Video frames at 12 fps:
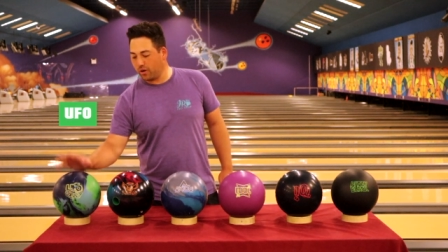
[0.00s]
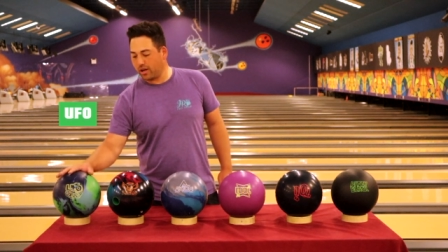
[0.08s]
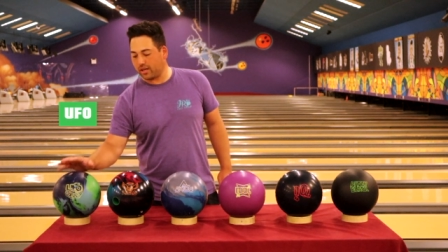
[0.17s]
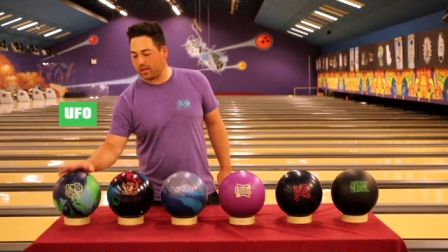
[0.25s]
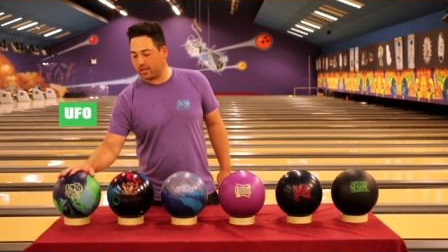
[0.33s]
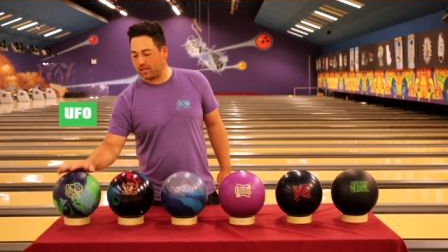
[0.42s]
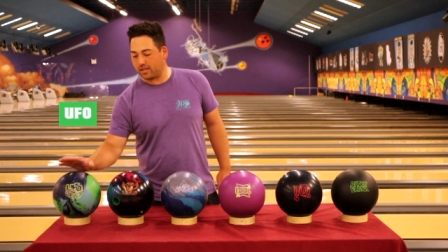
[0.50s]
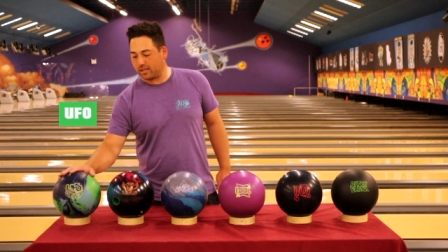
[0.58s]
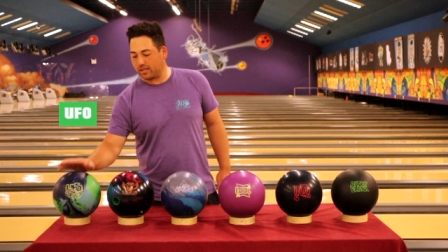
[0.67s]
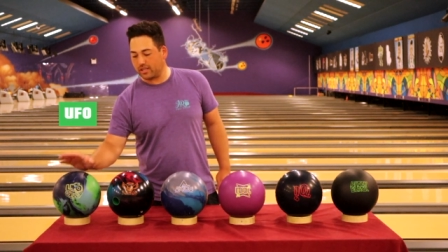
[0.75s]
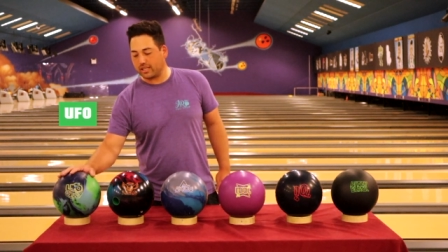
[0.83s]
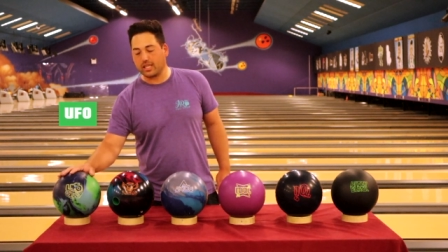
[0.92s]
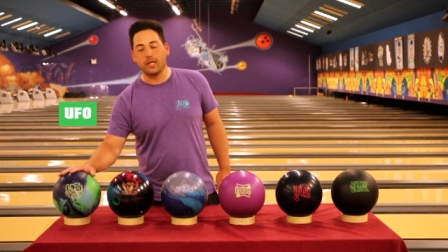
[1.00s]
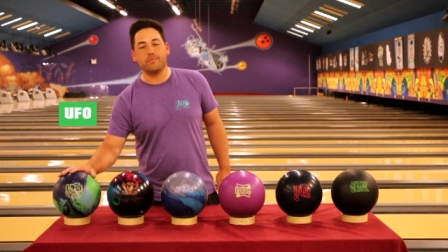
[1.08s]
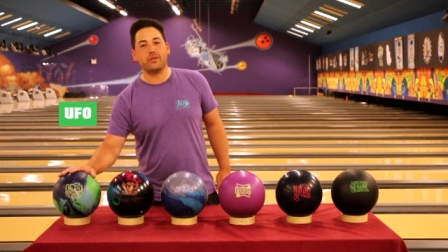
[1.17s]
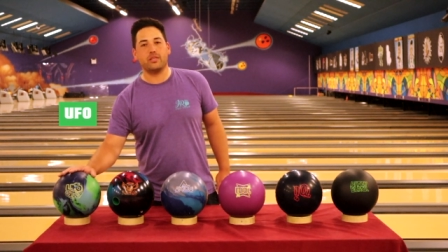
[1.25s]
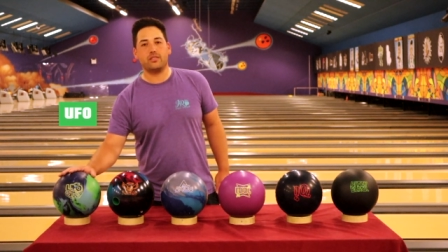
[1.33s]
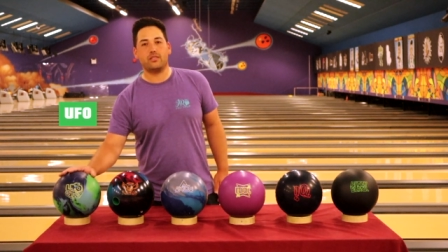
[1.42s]
want to keep
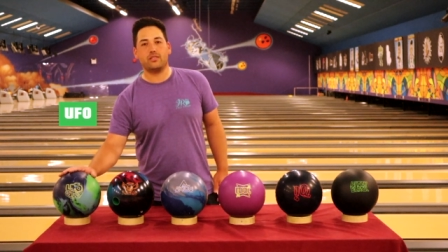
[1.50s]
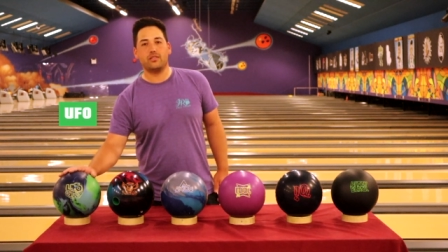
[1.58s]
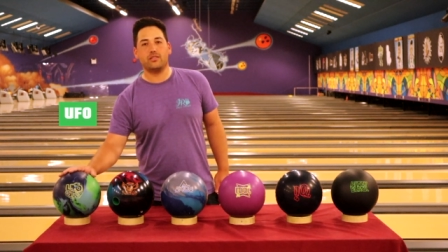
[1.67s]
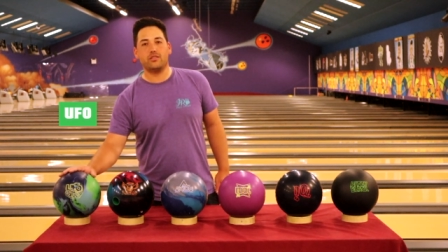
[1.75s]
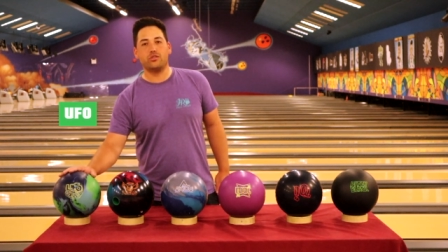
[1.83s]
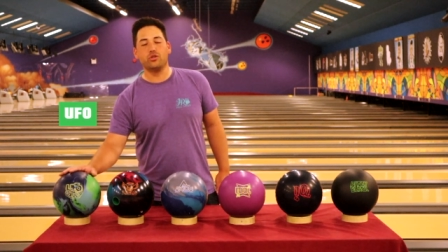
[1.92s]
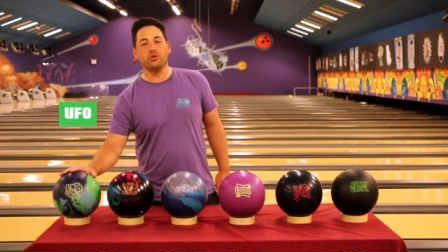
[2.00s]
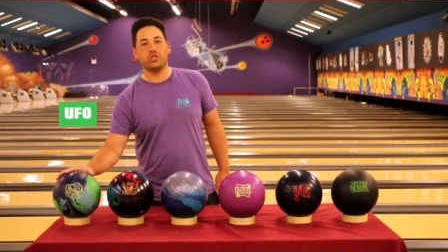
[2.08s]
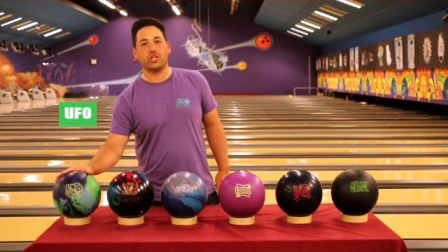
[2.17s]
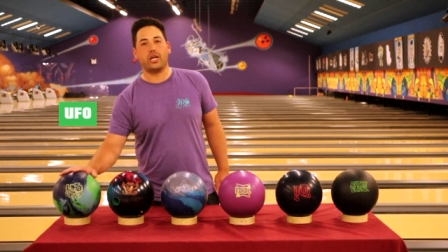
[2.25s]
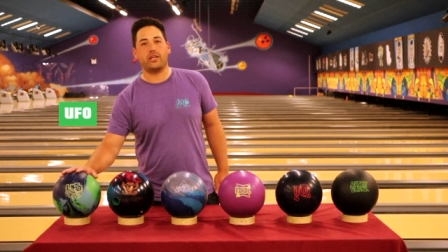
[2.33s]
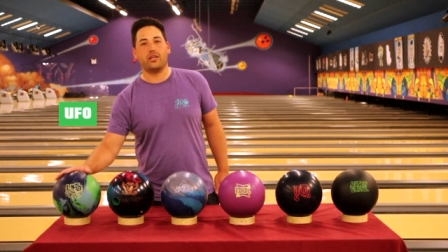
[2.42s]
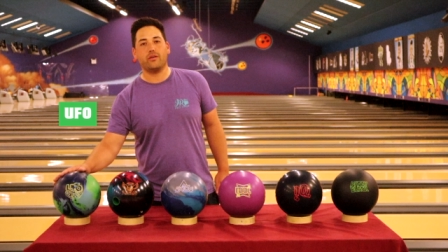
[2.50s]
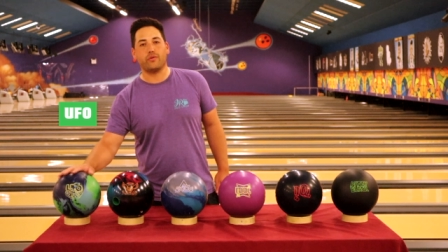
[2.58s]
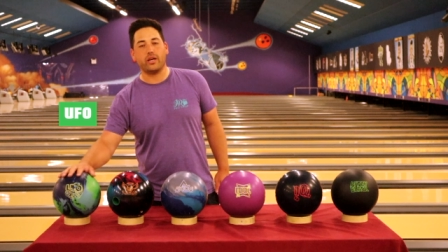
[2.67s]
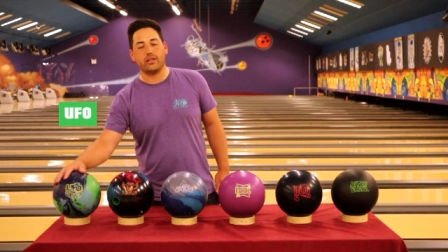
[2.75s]
this too shiny, right?